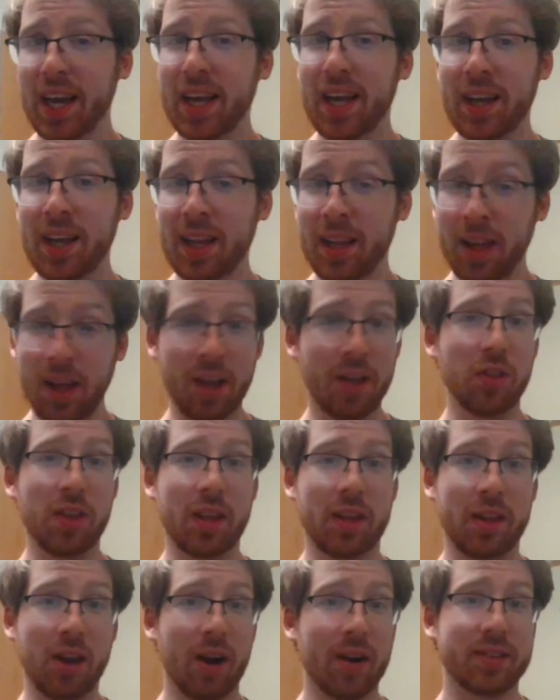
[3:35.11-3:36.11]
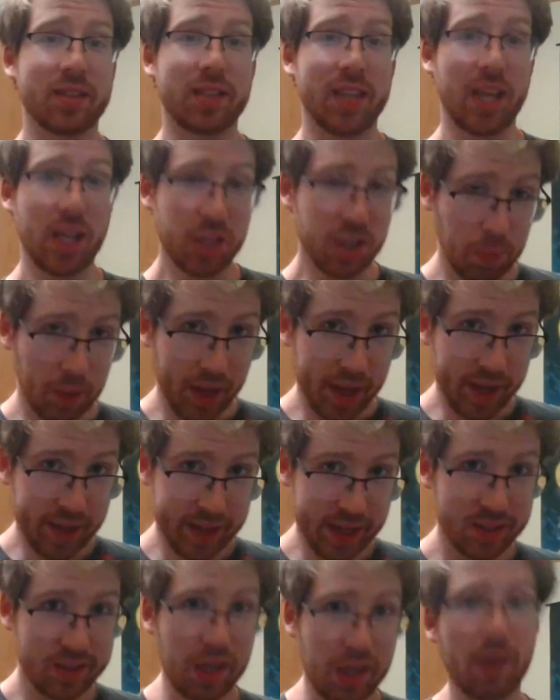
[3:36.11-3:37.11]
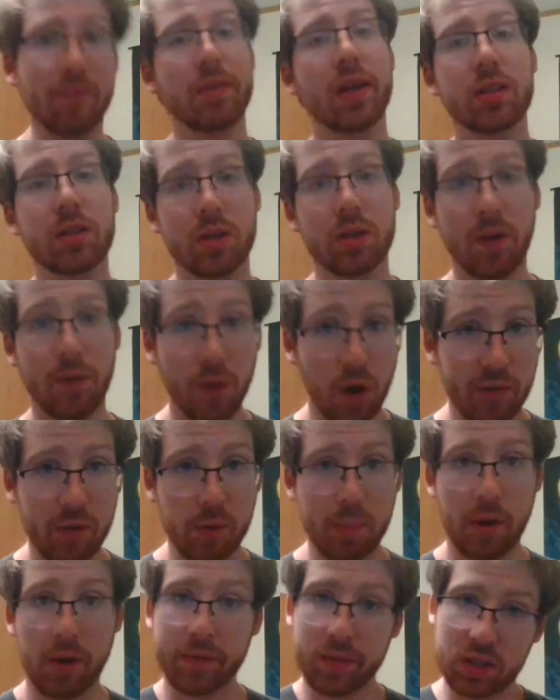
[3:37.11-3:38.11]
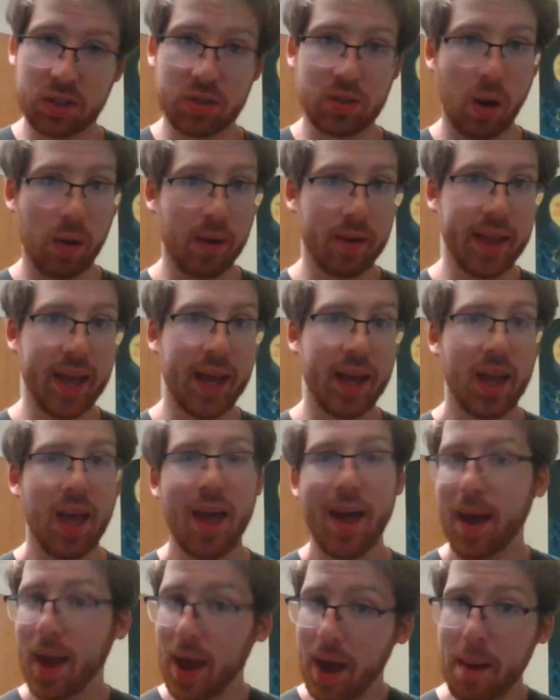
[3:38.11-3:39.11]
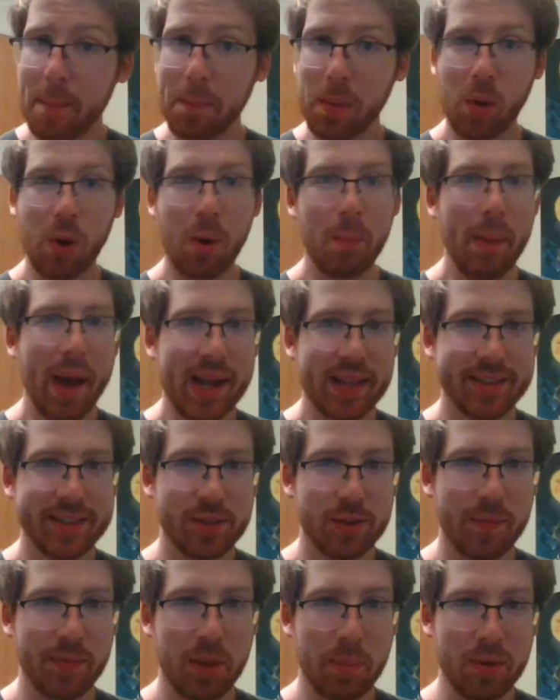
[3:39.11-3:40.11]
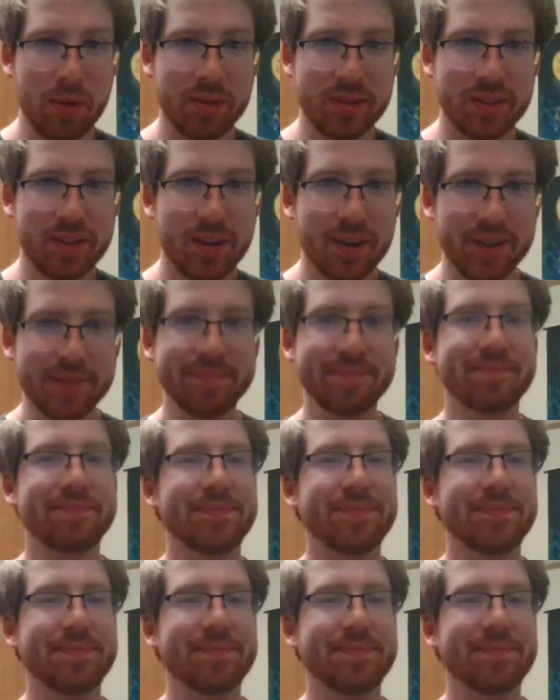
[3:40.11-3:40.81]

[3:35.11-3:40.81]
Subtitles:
In all of the Dark States playtesting I've done so far for both the starter deck and Borrow Magnus from the booster,